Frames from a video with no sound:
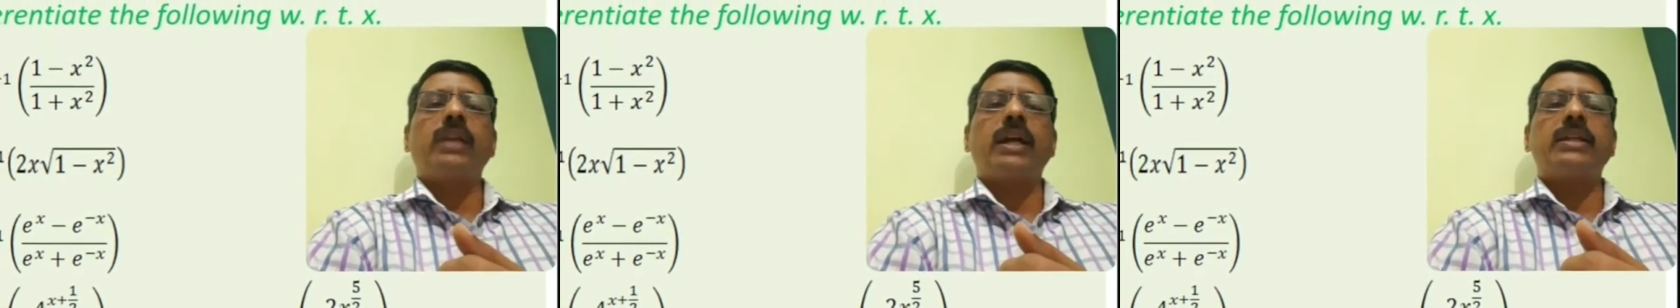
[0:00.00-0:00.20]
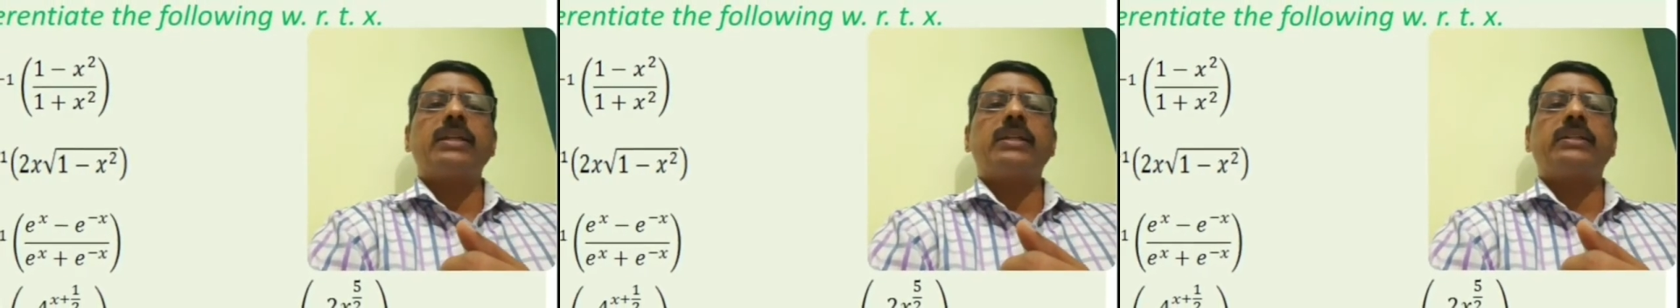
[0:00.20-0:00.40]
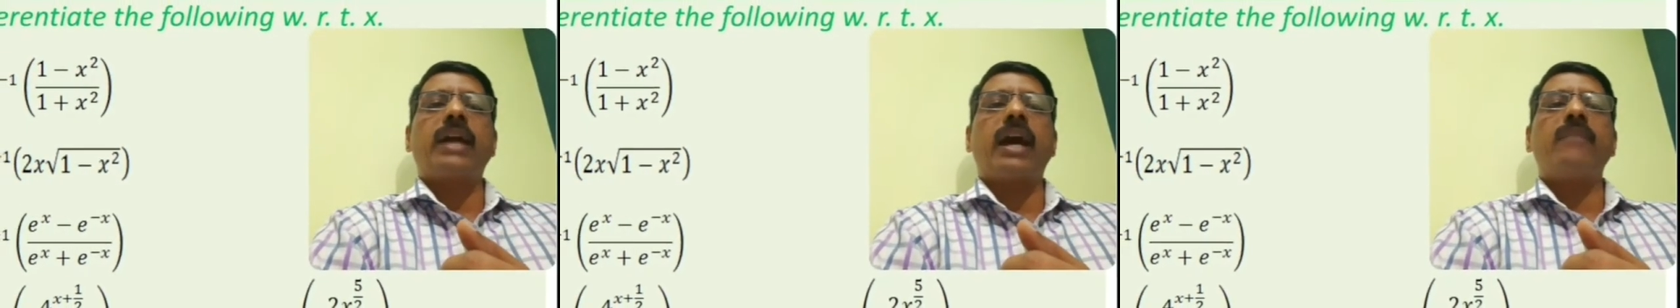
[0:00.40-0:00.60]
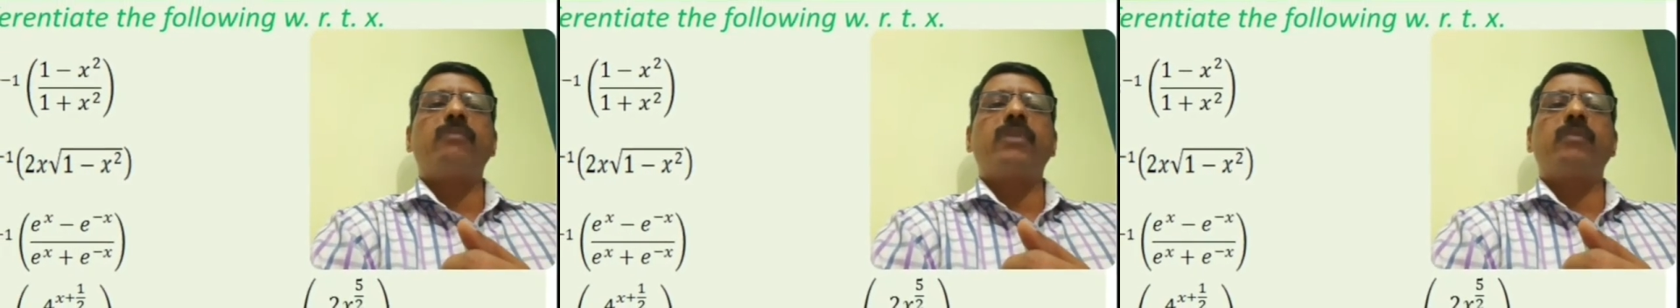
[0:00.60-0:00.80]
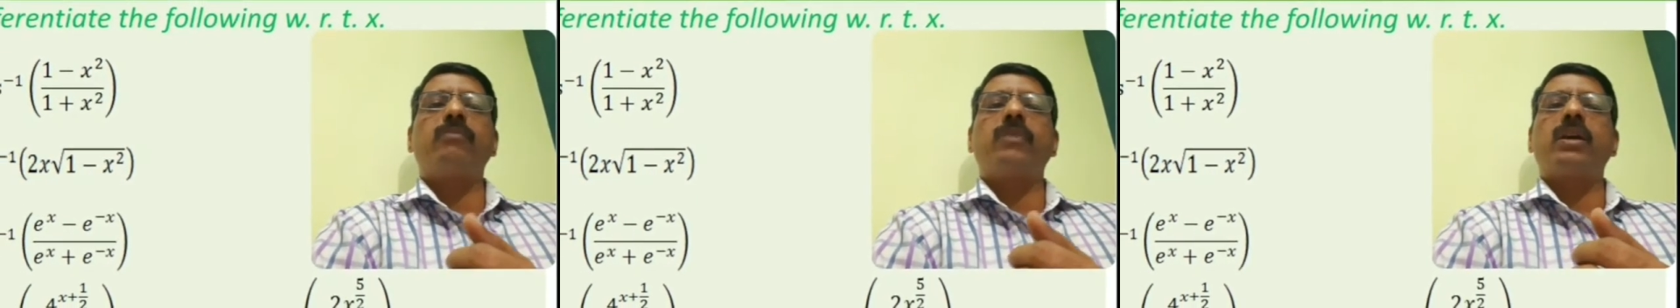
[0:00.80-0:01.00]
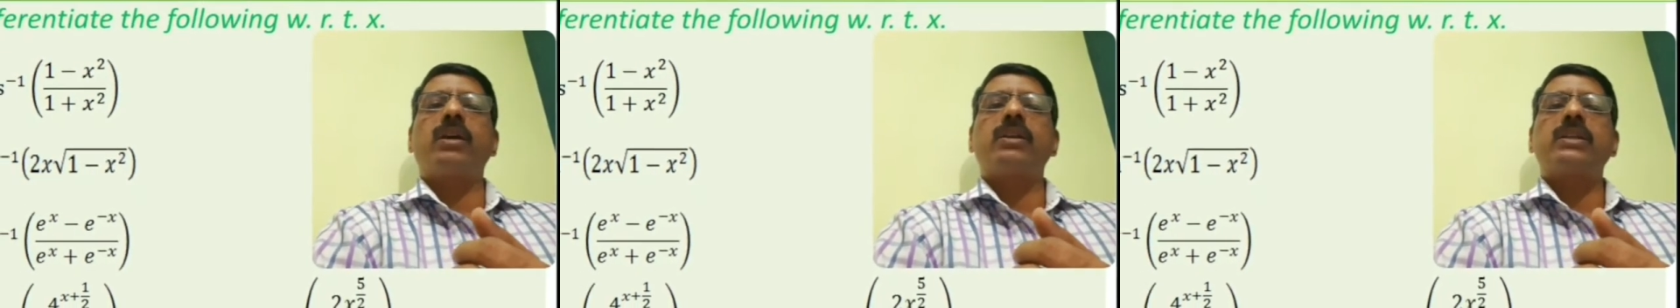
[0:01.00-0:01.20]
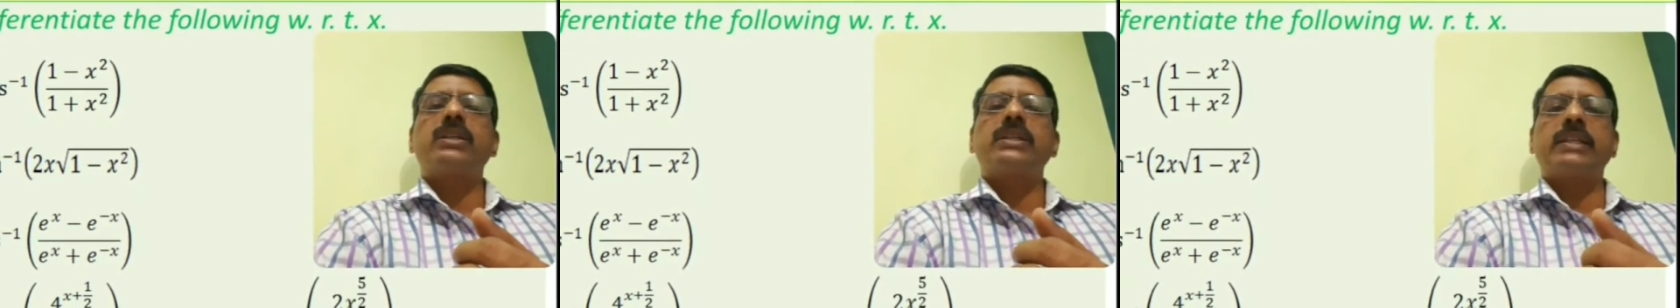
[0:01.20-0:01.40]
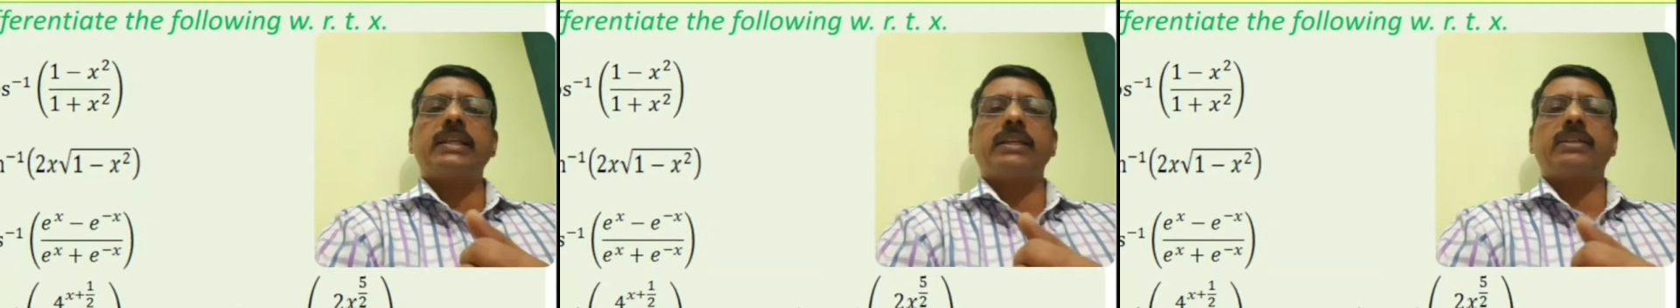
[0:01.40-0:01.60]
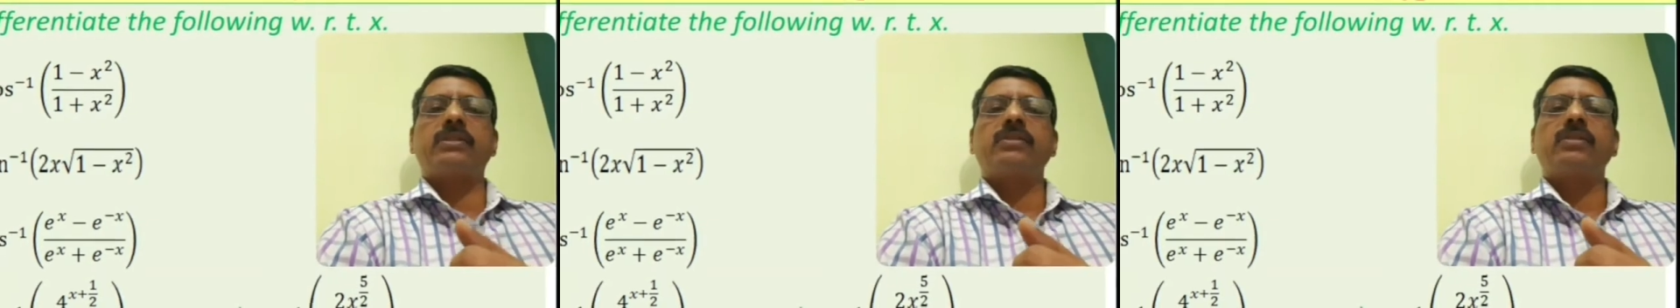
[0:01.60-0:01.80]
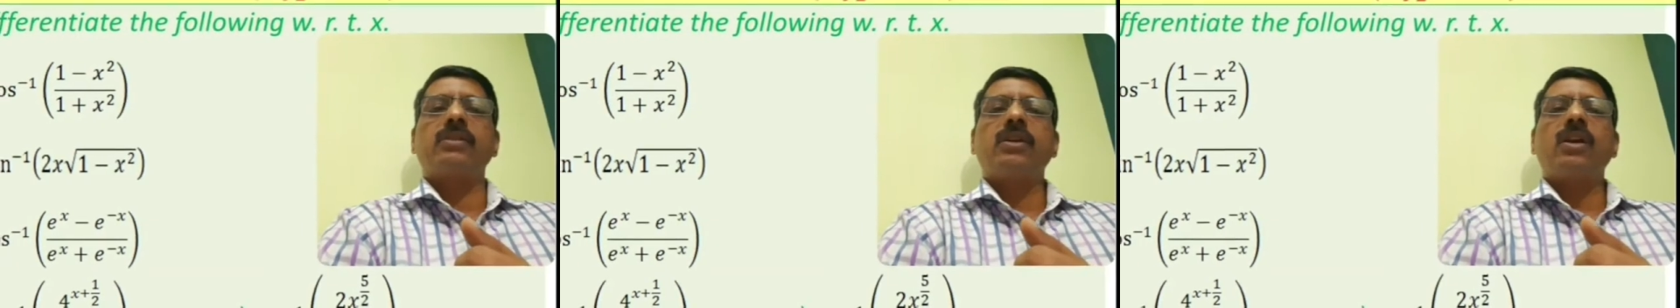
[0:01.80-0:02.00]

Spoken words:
that is type number 6